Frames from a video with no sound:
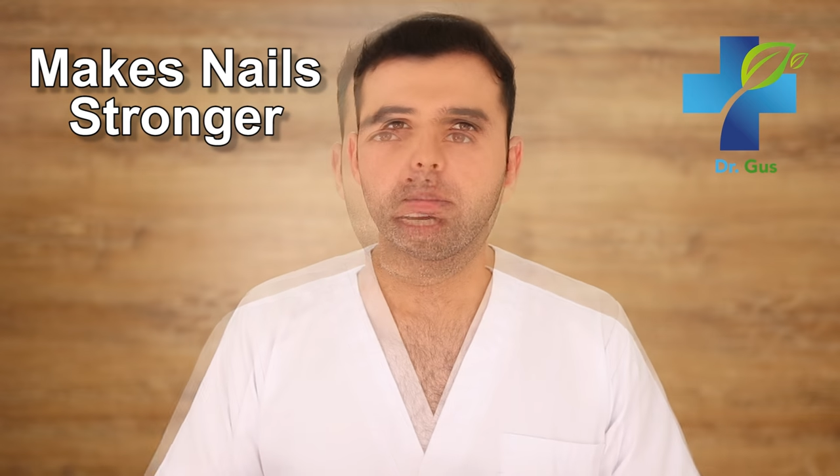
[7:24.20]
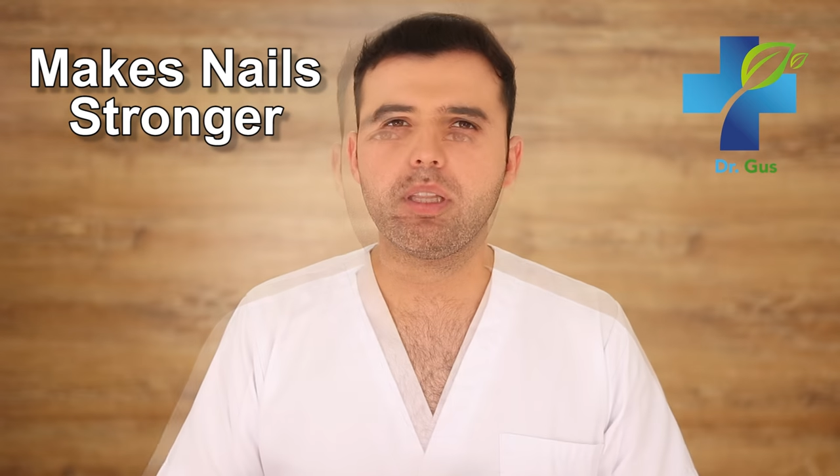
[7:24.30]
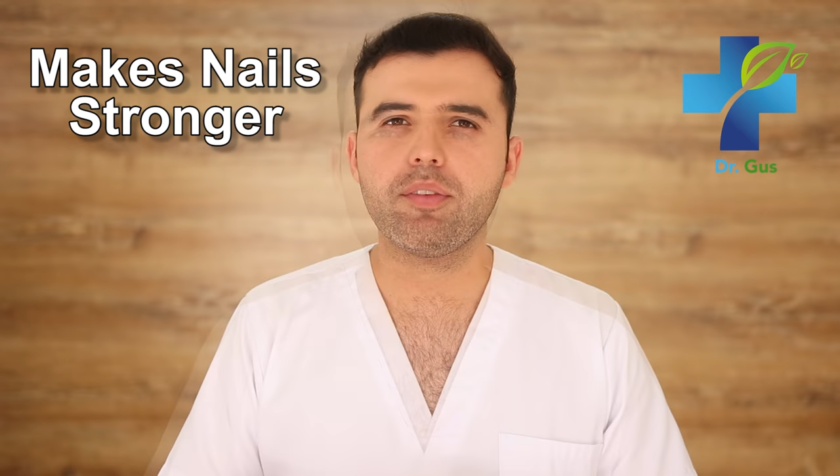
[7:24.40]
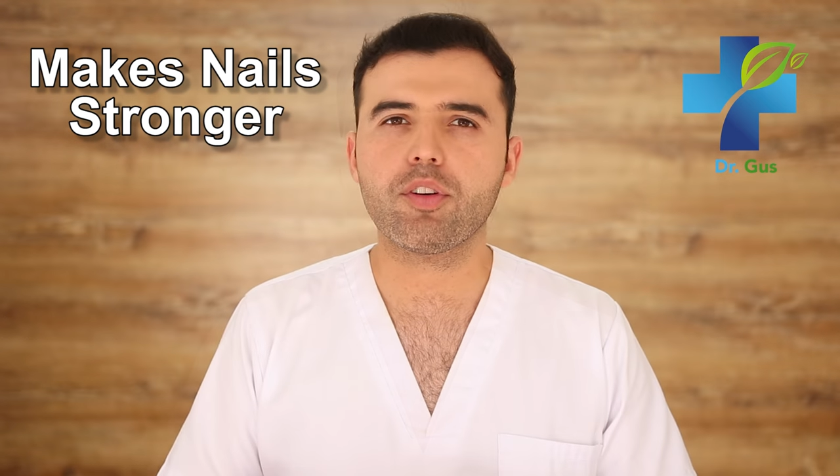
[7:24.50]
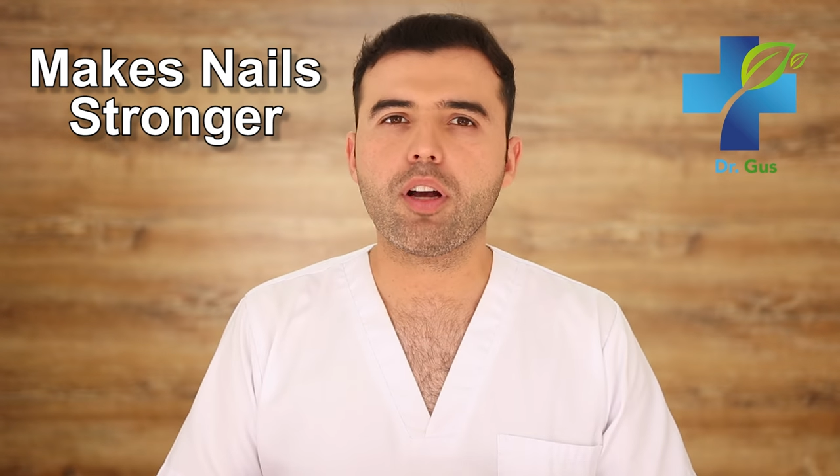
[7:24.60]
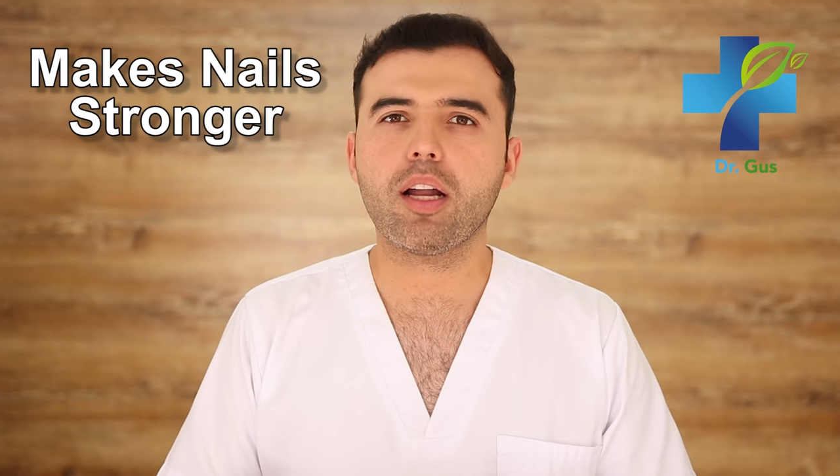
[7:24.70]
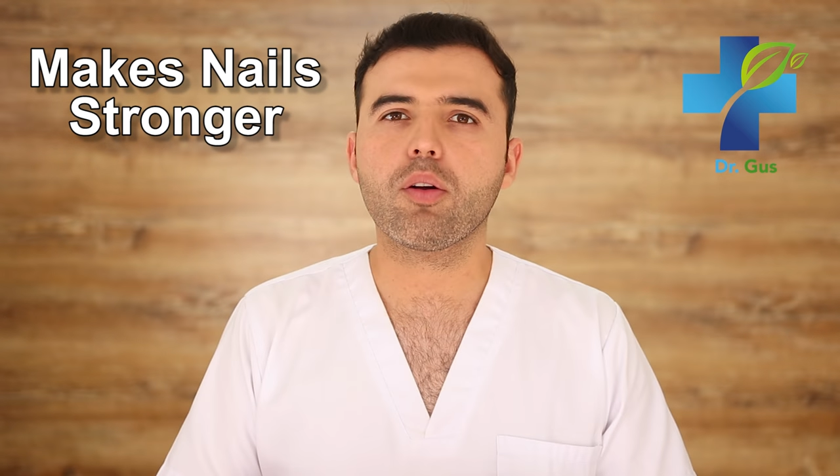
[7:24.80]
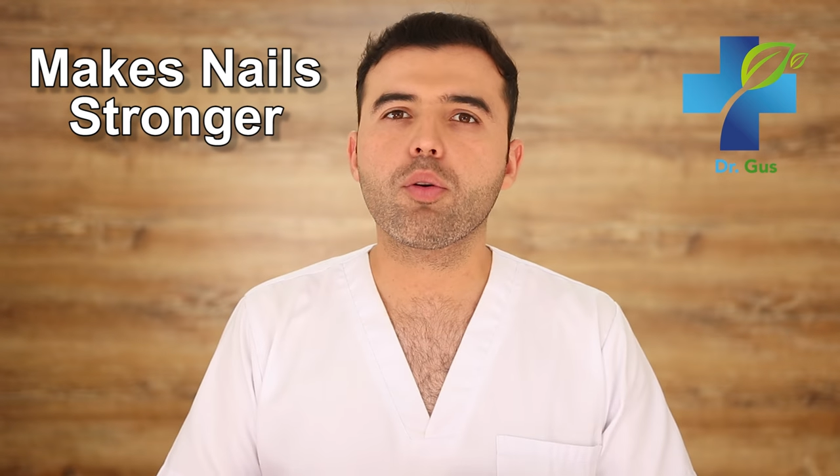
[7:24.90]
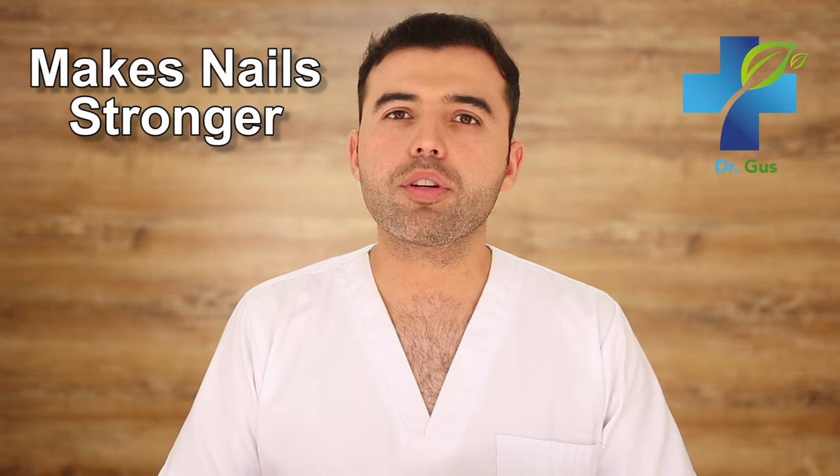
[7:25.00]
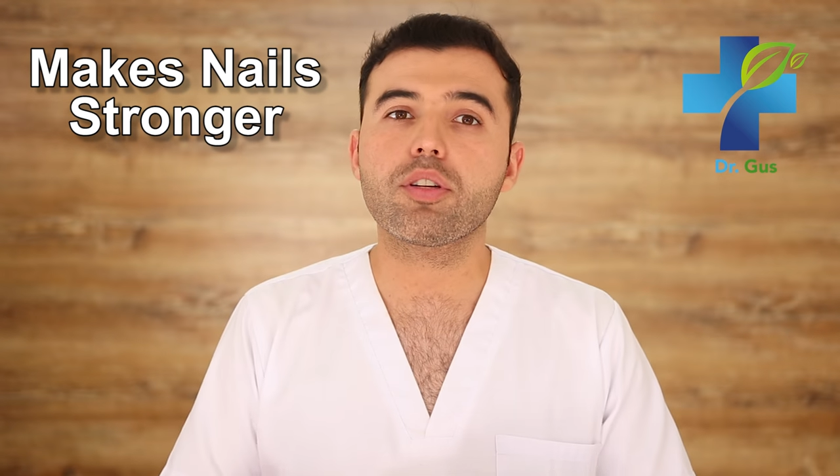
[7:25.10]
Believe it or not,
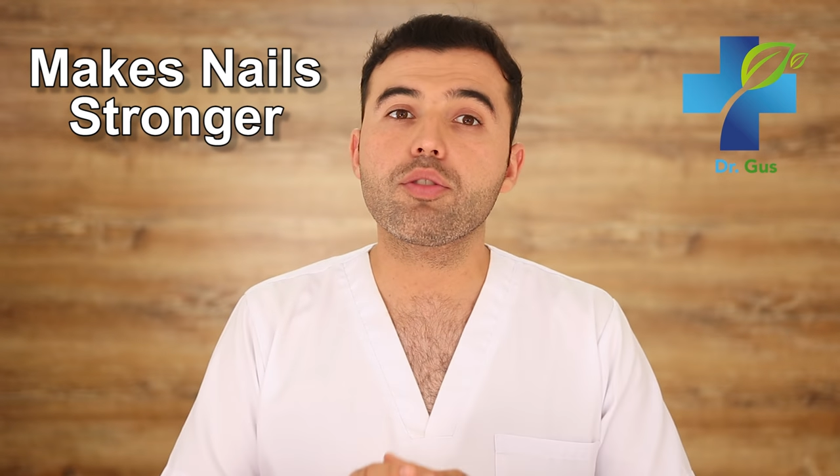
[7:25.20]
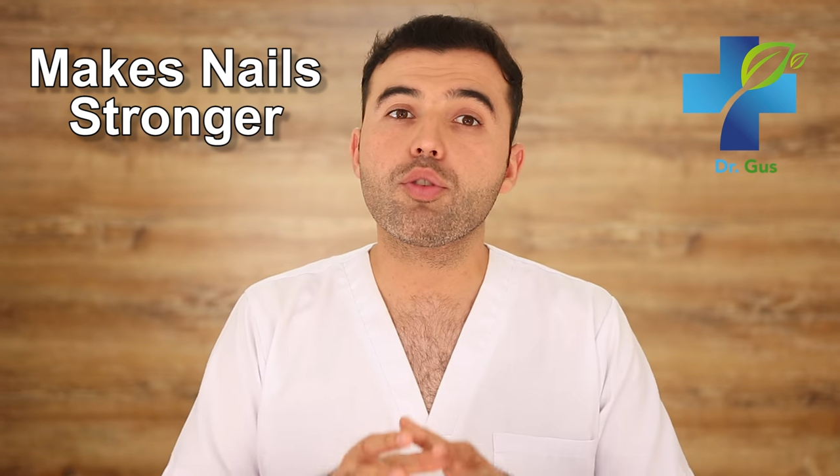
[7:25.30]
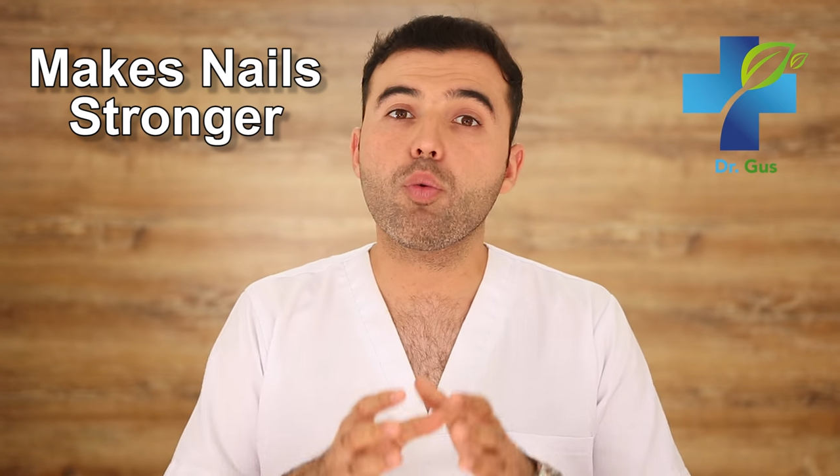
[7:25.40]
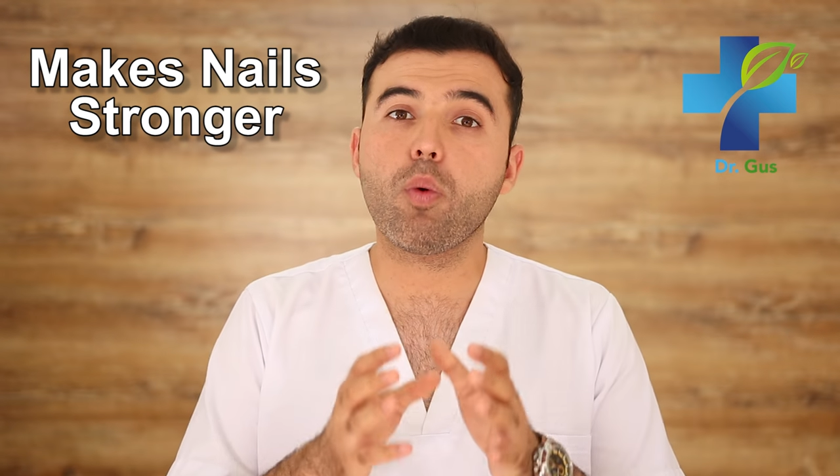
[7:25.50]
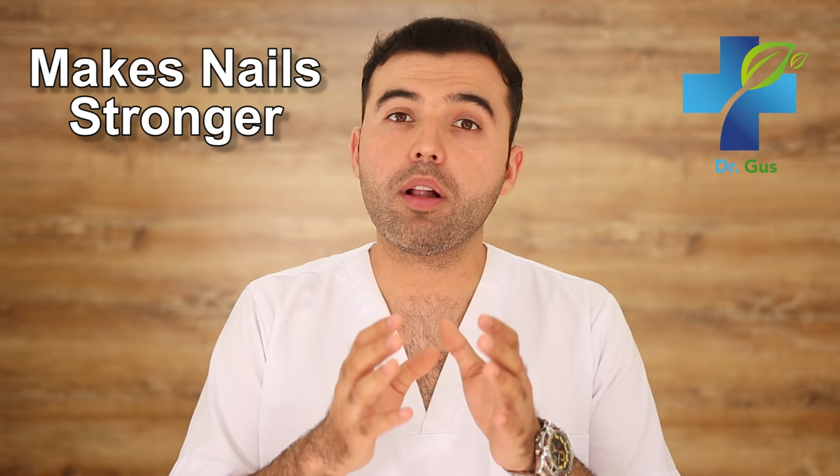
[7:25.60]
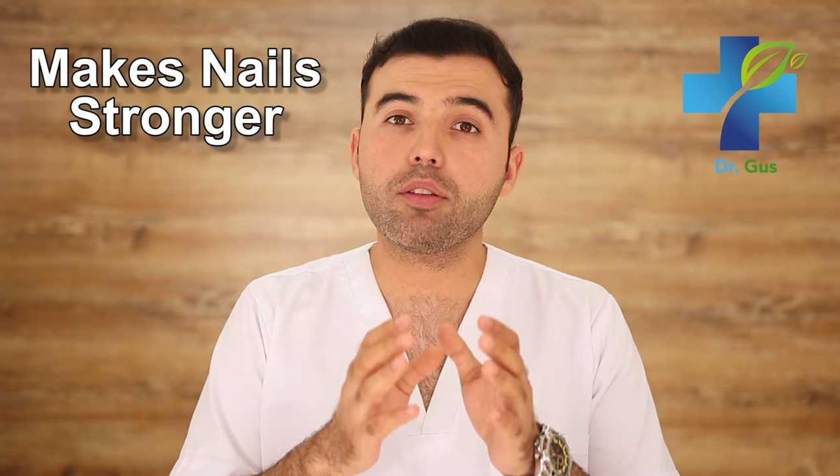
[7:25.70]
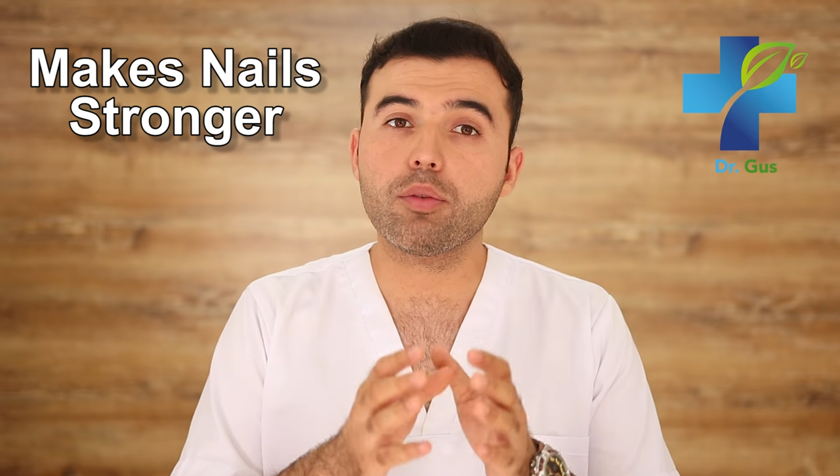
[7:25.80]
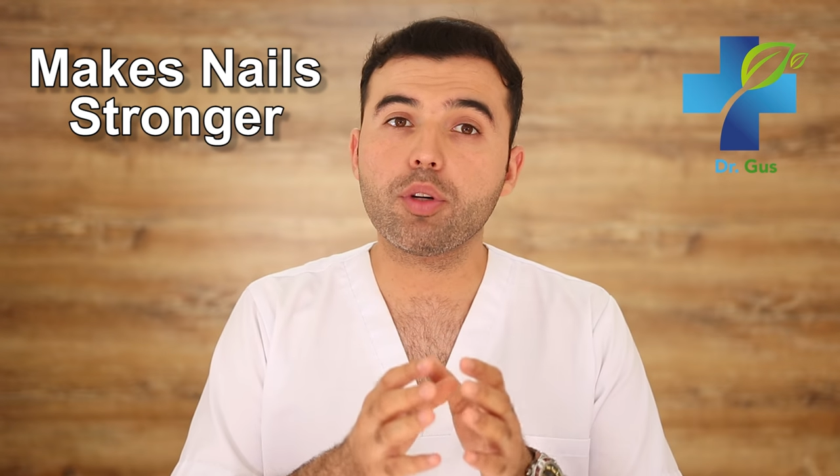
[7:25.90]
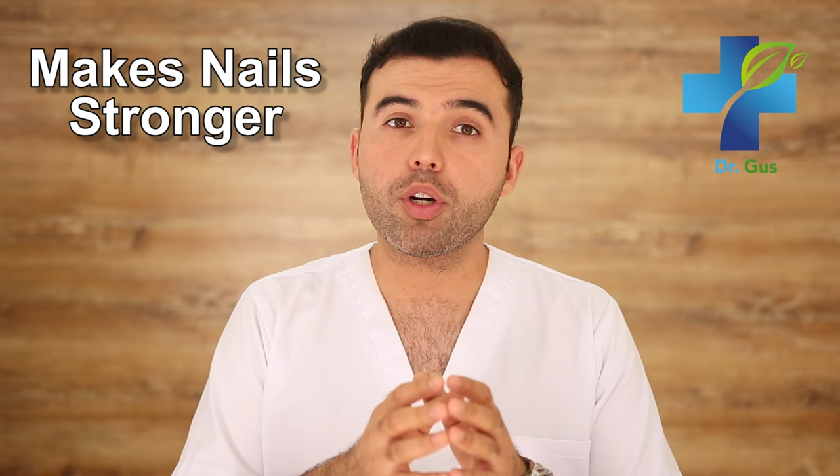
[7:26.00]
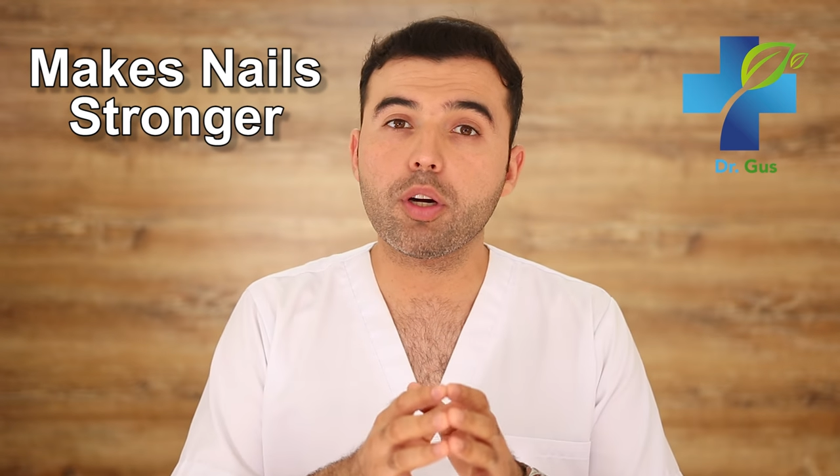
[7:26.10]
horsetail is a
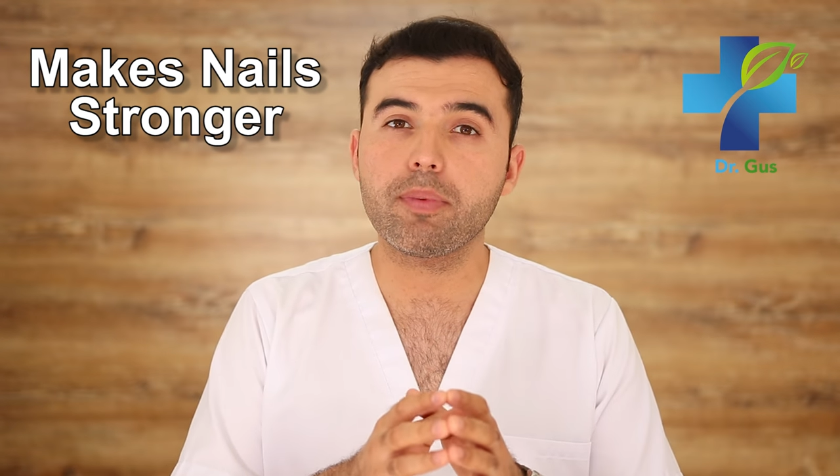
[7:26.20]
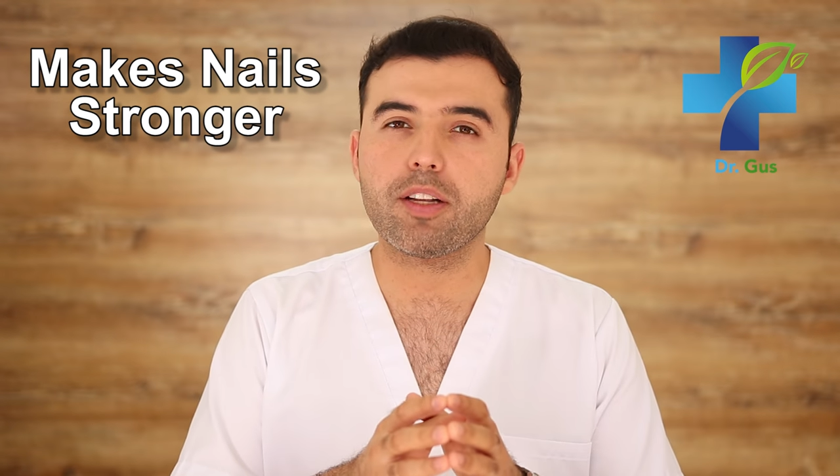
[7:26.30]
well-known herb